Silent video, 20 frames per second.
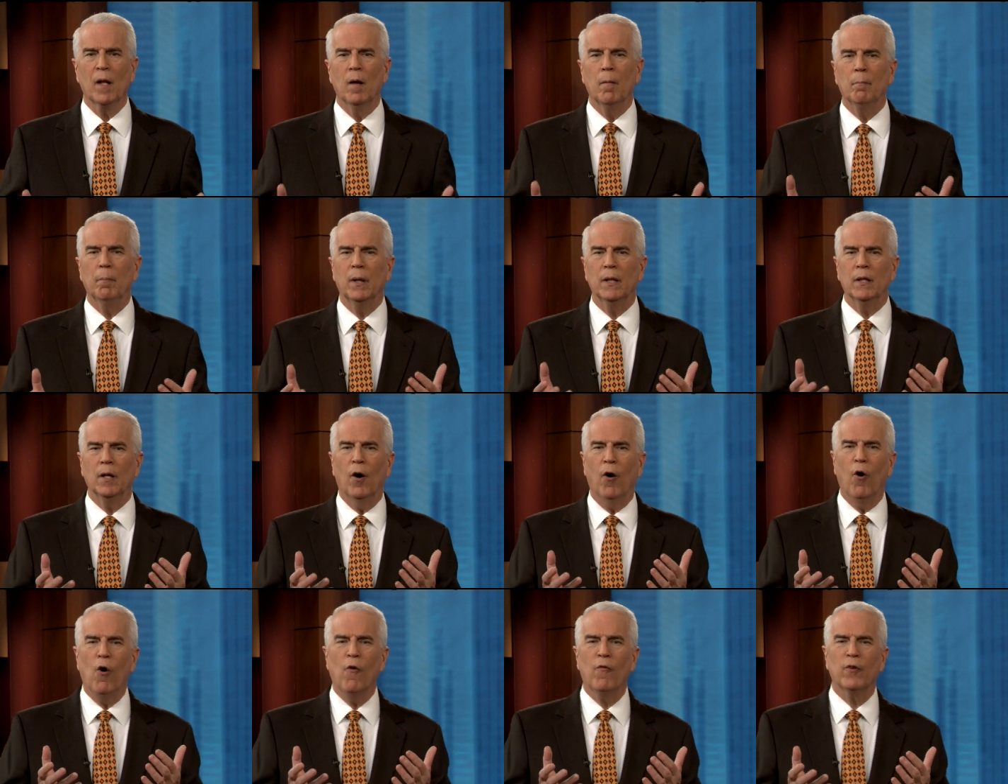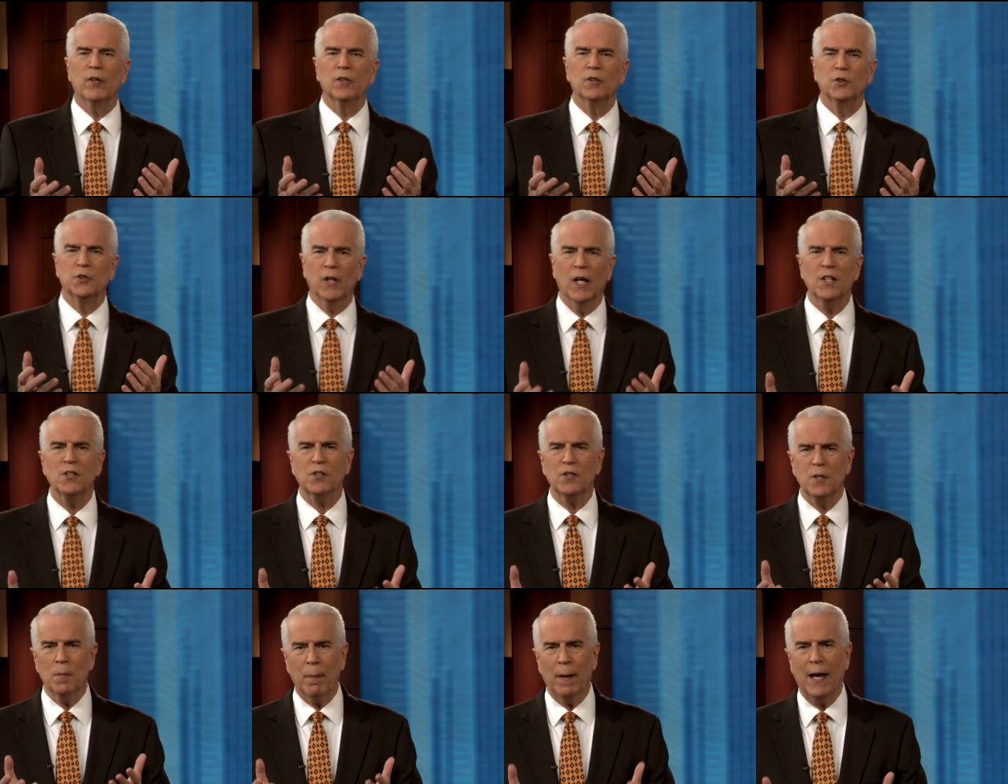But over
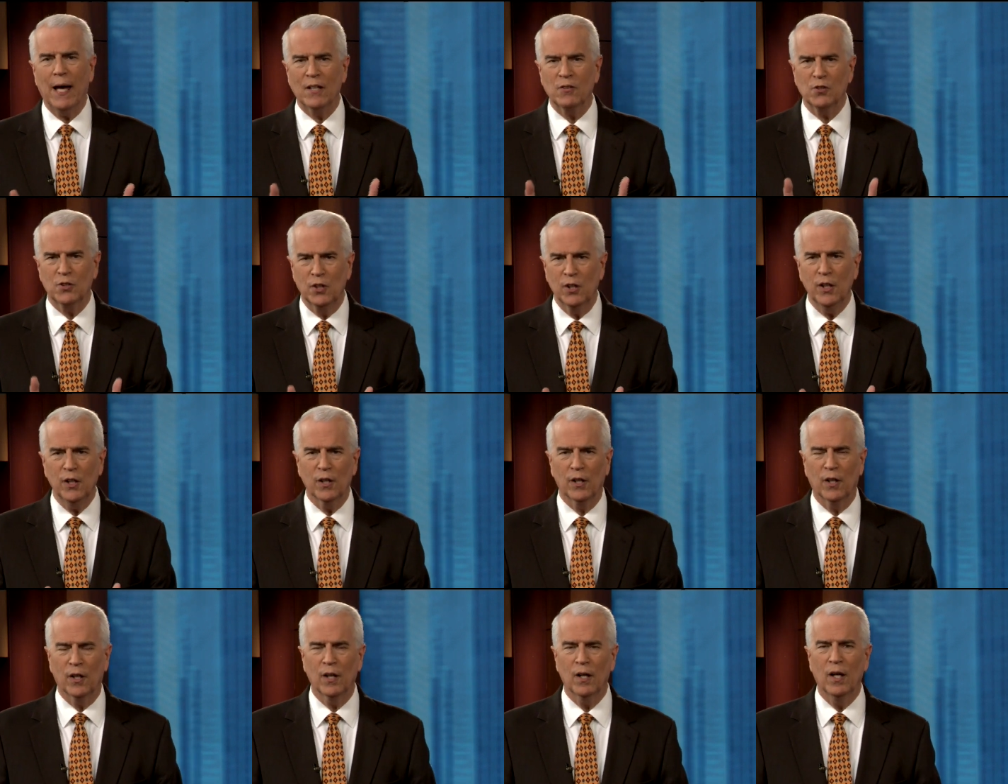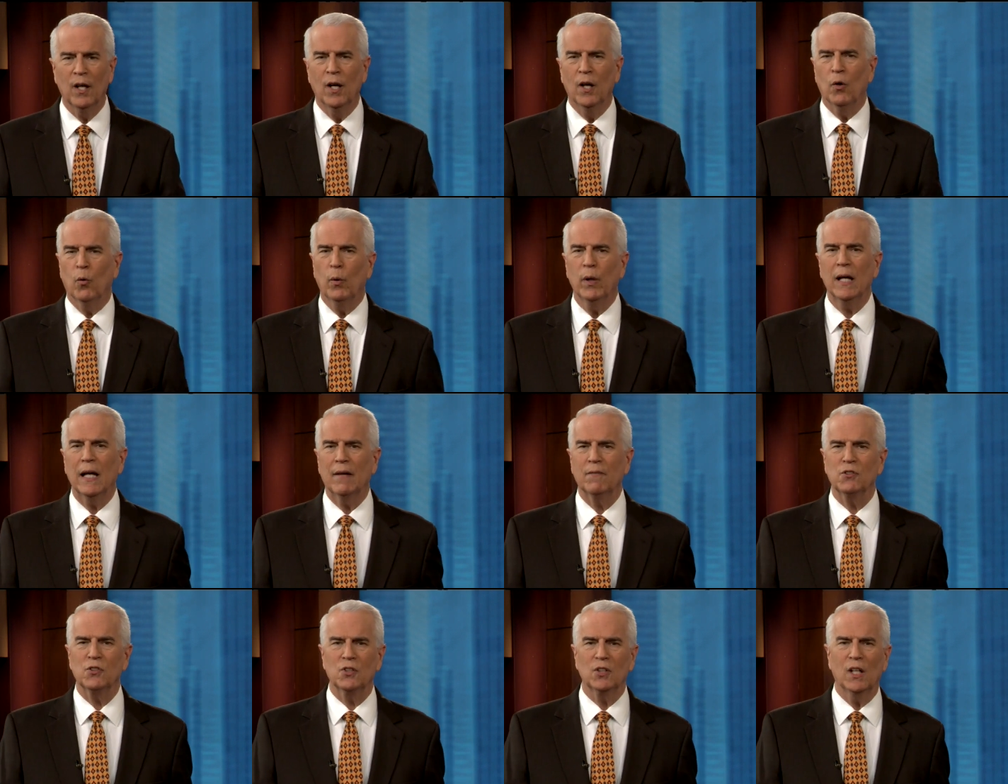just the past year, we
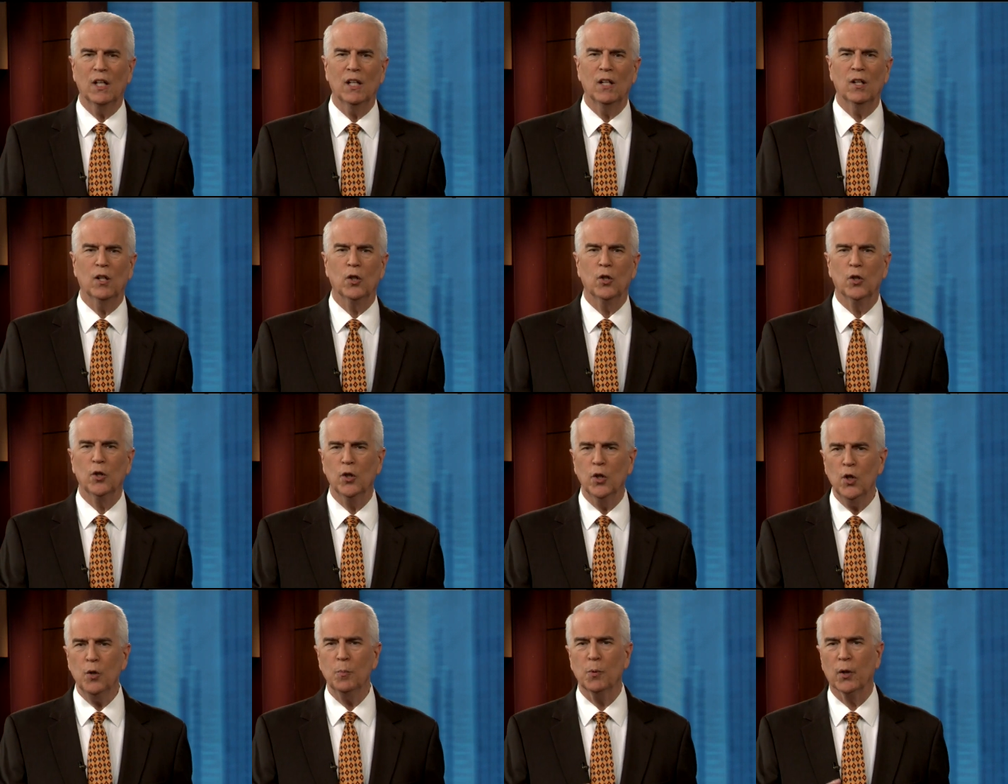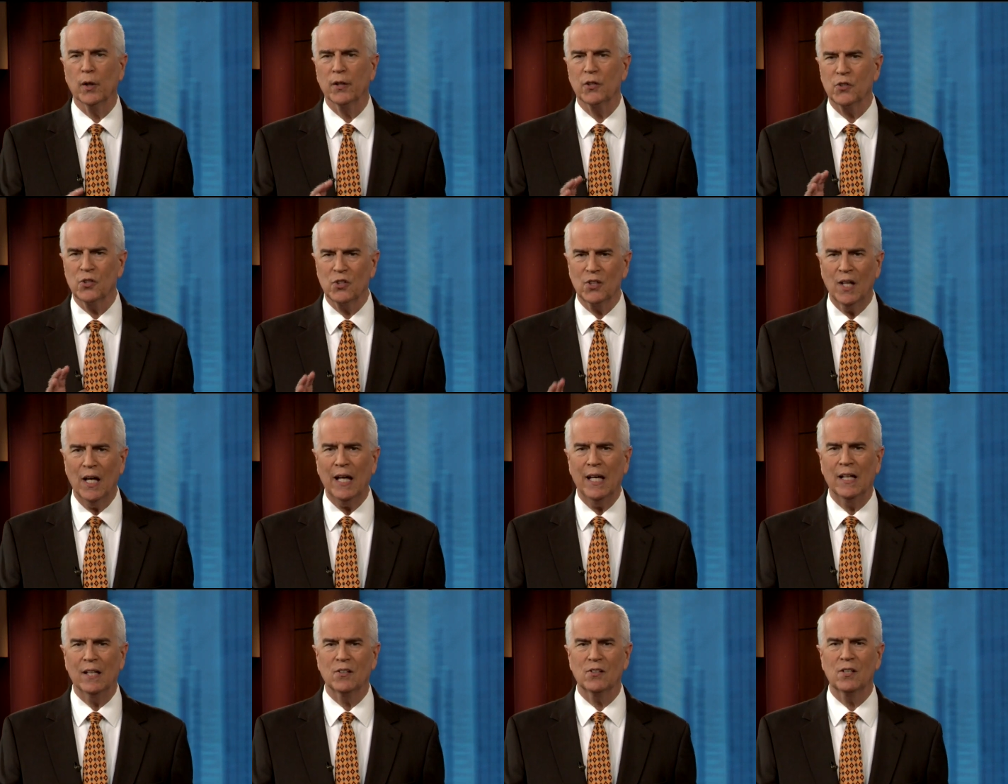have seen numerous
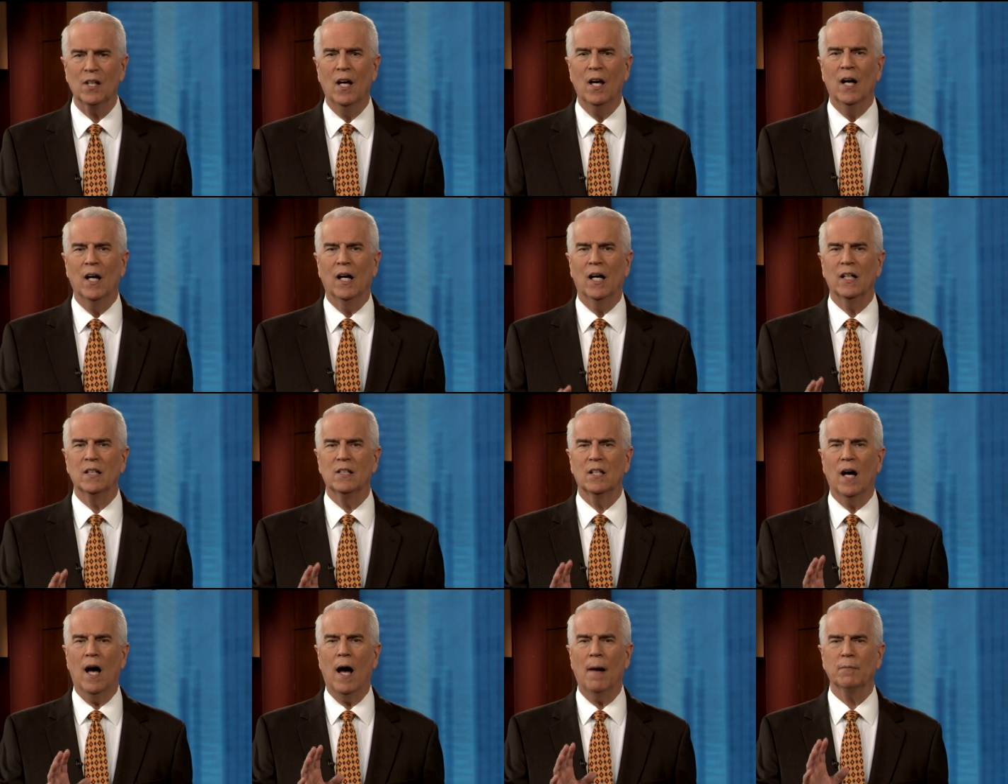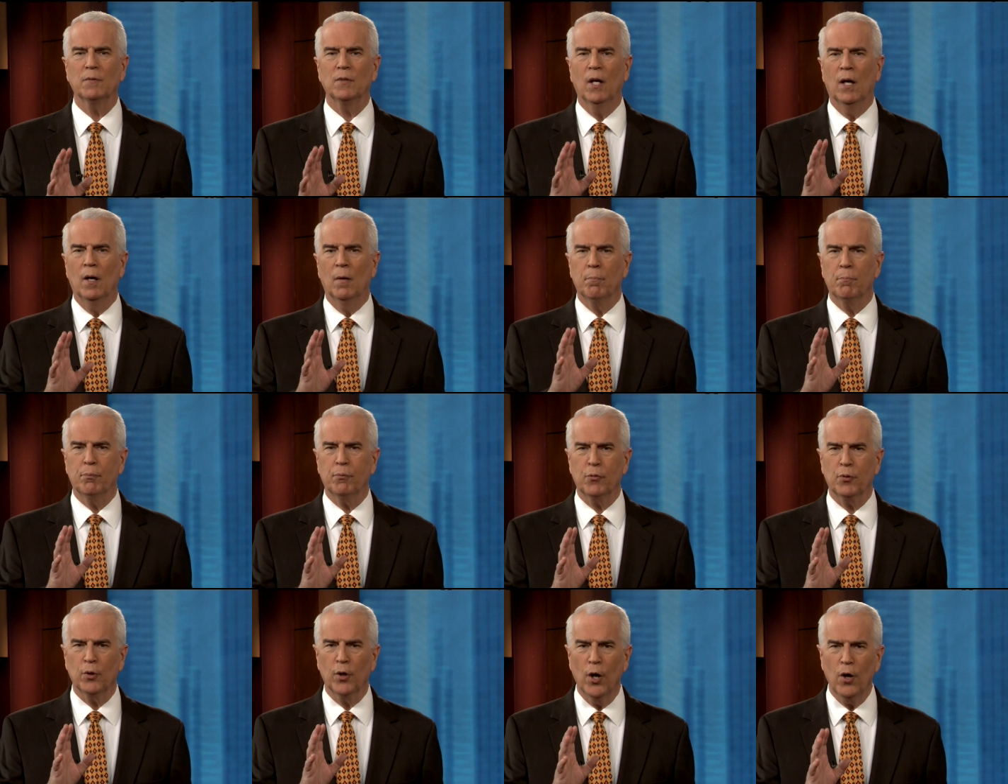states adopt
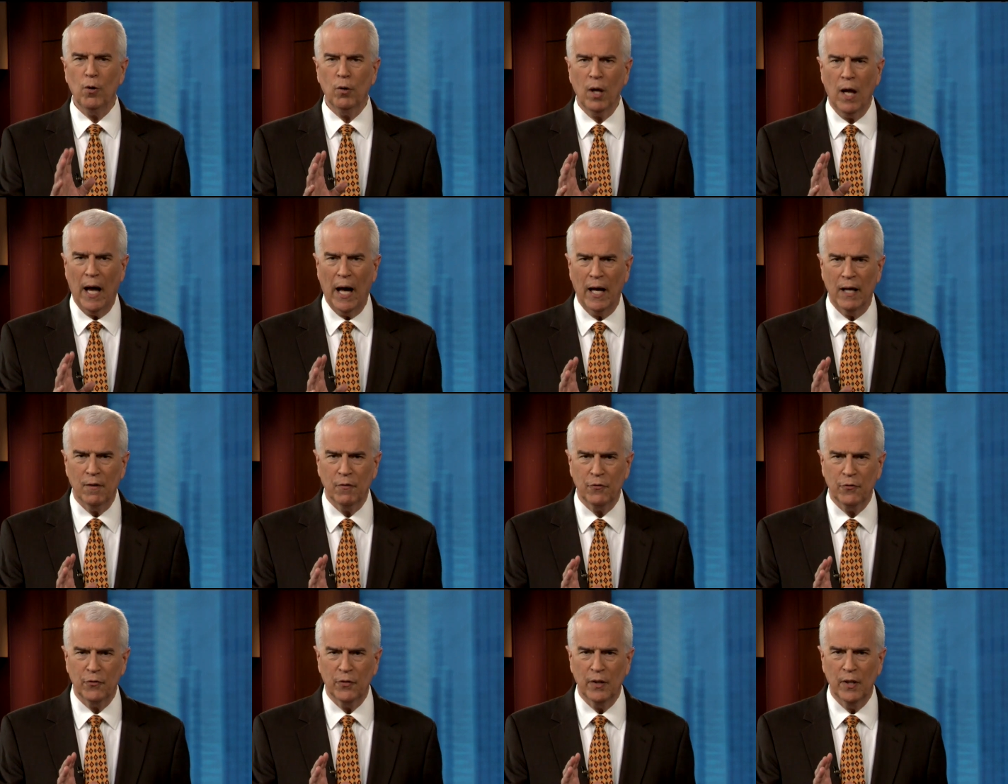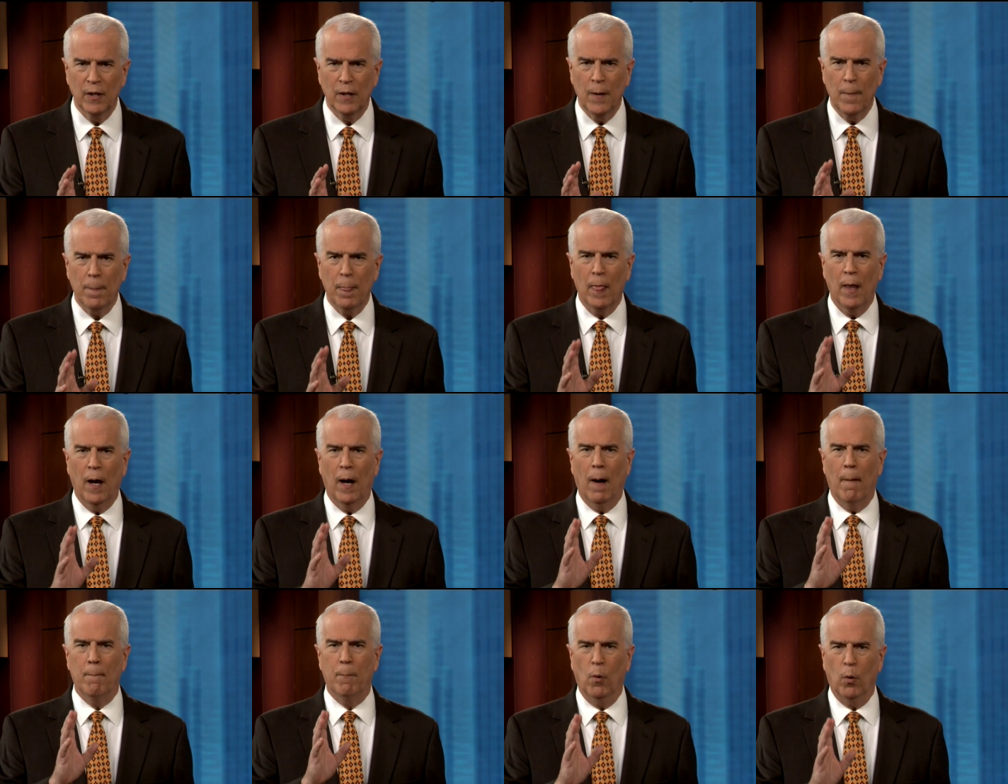pro life
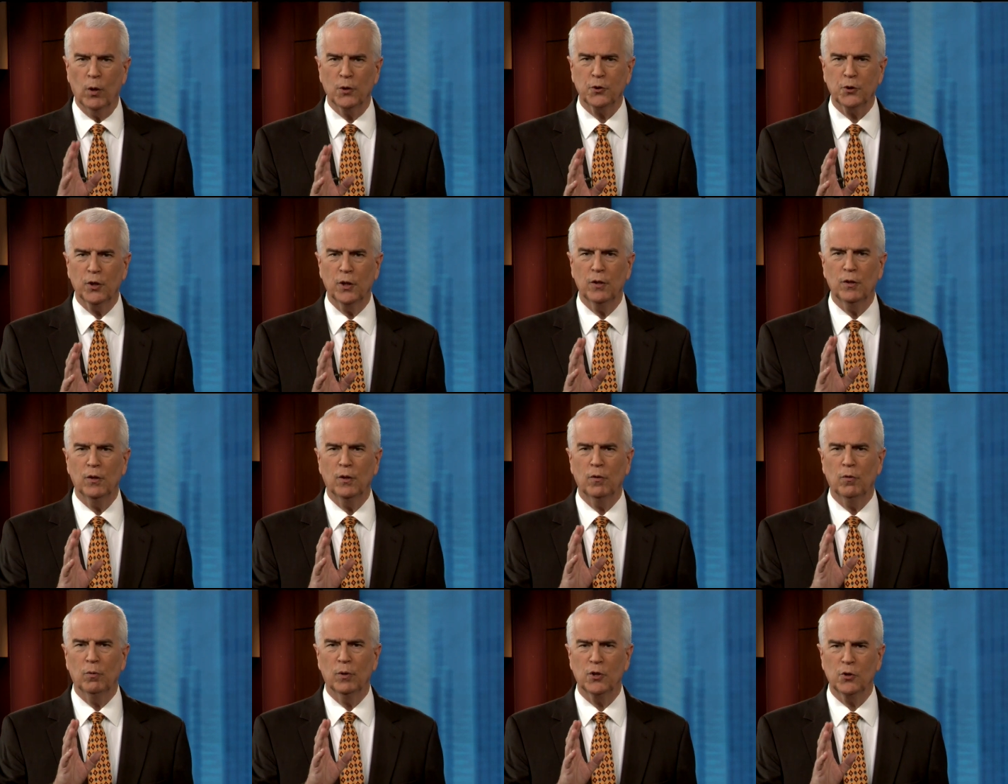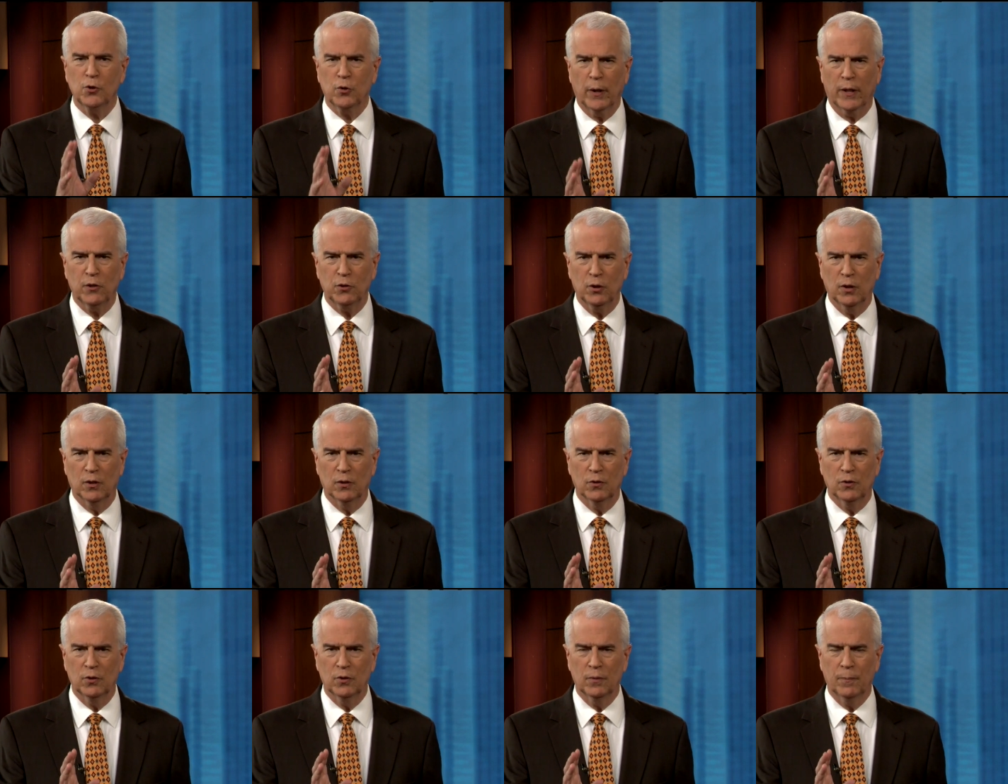abortion
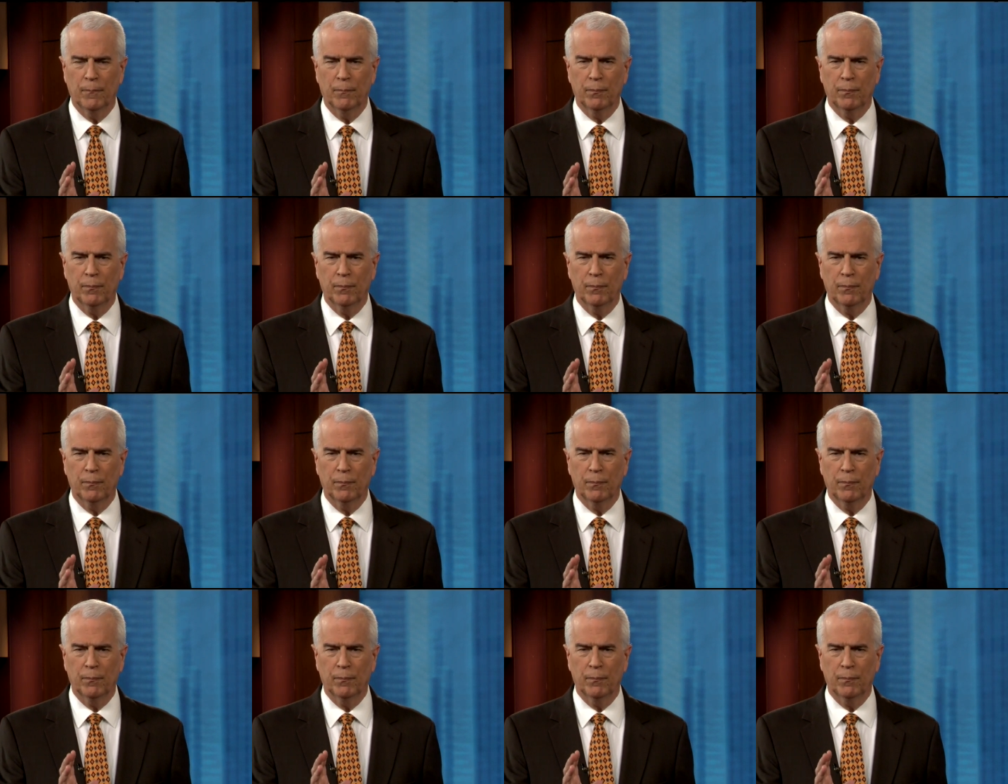restrictions.